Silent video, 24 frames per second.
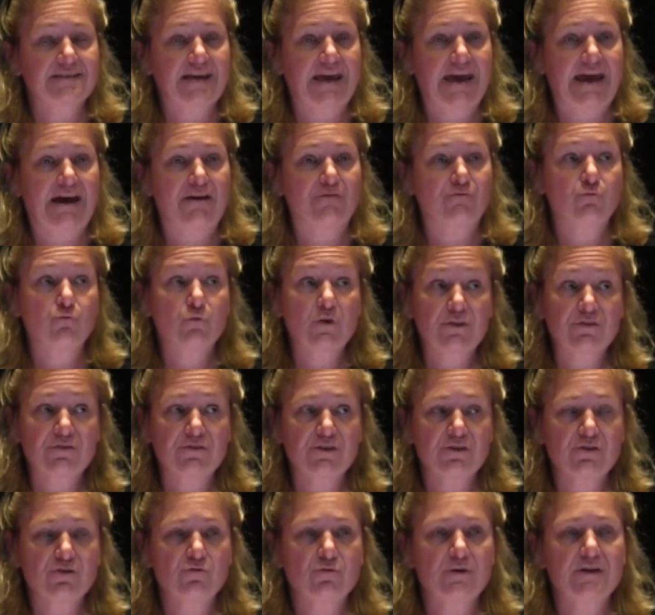to have
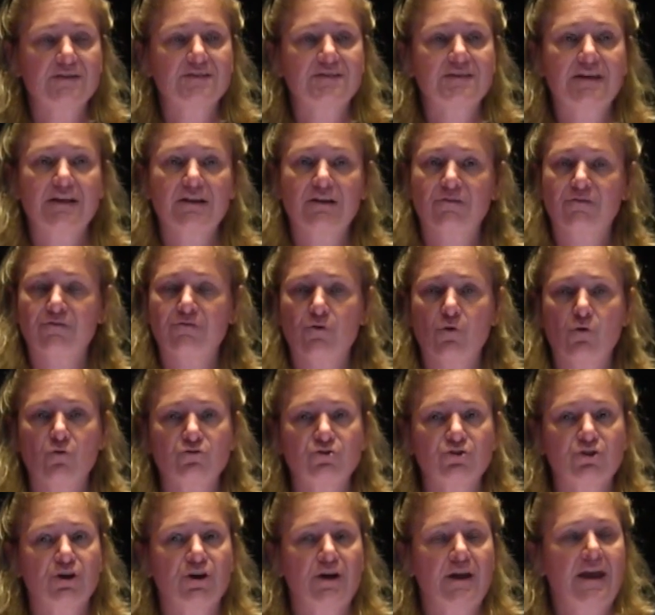with you is get a
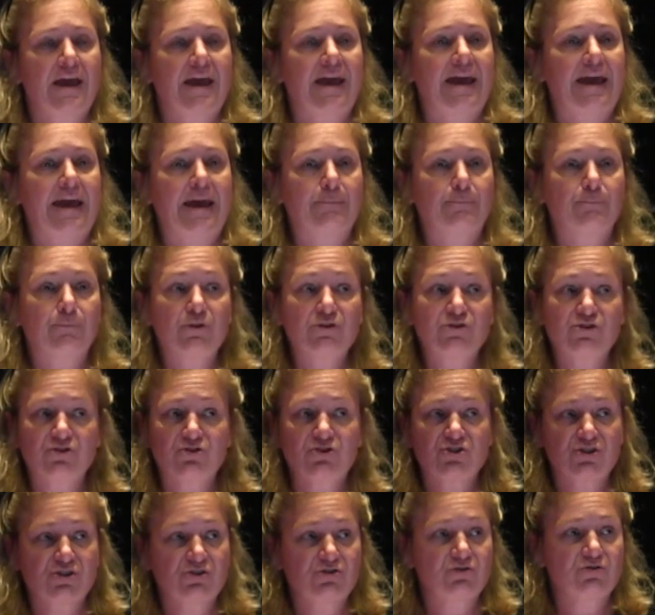folder and put
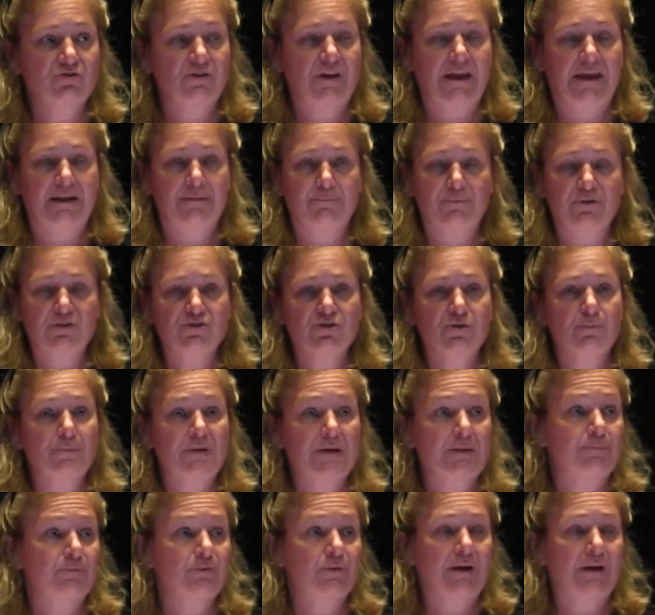your children and put your